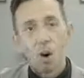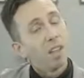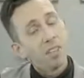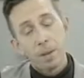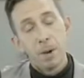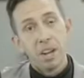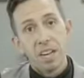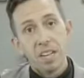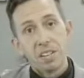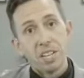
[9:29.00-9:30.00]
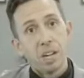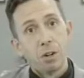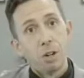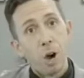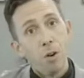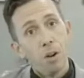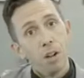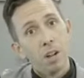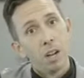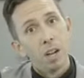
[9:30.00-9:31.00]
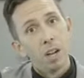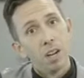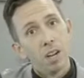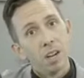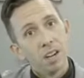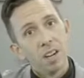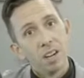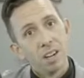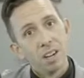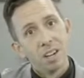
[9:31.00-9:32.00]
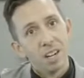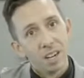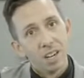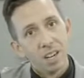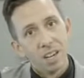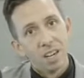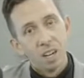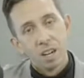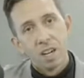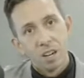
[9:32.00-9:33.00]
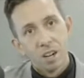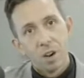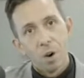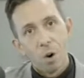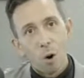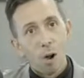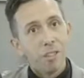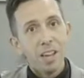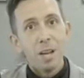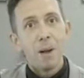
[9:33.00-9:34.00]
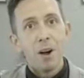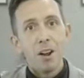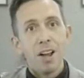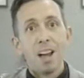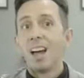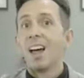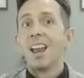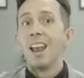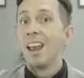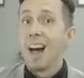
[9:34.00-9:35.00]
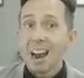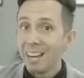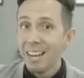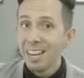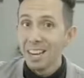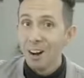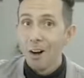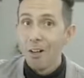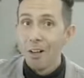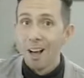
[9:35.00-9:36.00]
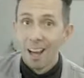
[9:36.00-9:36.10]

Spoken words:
about hitting a single note. Or I'll think about not hitting at all.